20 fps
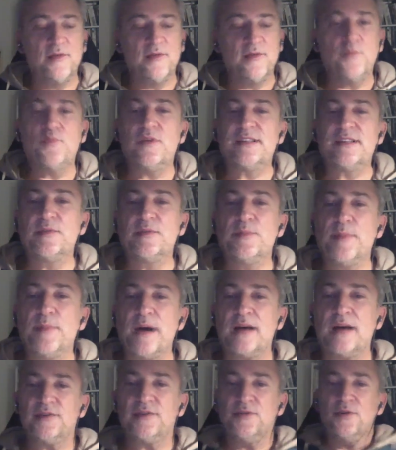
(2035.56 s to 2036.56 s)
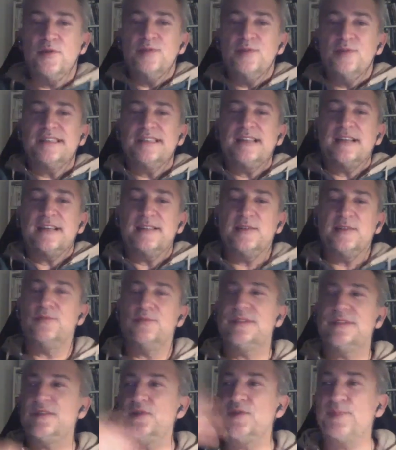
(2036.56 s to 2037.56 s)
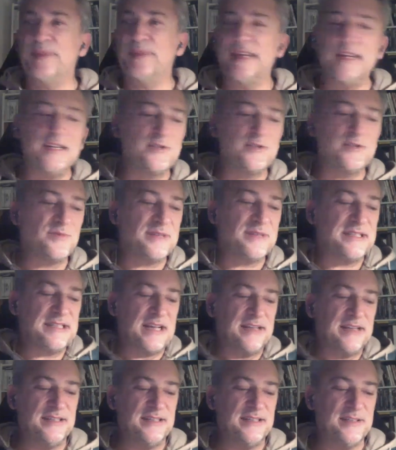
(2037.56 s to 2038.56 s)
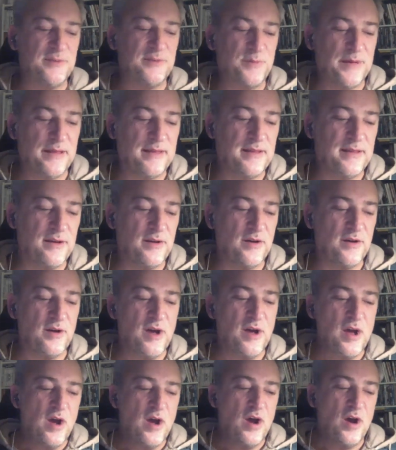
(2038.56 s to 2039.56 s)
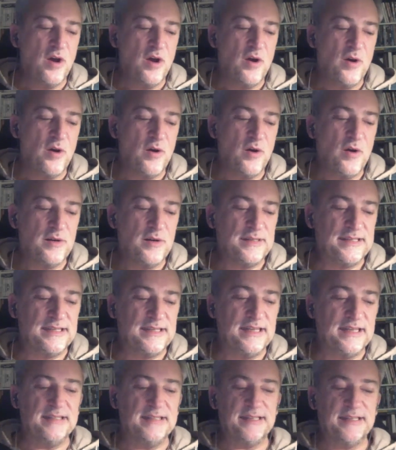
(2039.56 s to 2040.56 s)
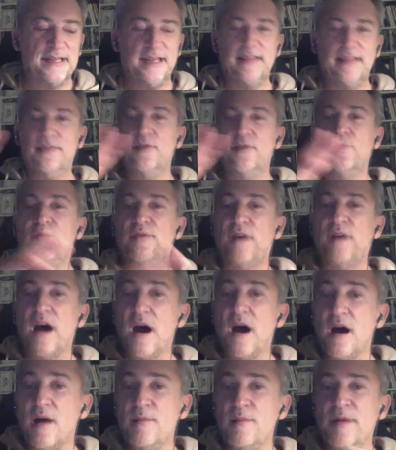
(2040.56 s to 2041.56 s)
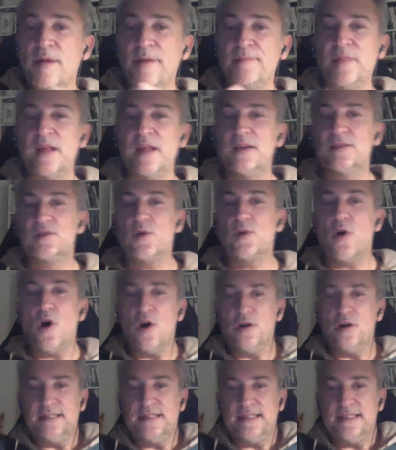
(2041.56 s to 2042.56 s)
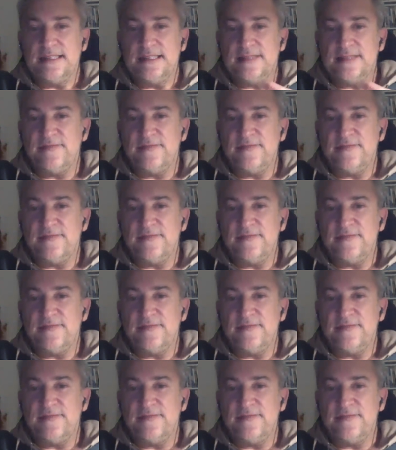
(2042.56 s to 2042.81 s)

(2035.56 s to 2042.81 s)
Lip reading: present part. You know, we started with the speech. We started with the scenes in the farm. So all these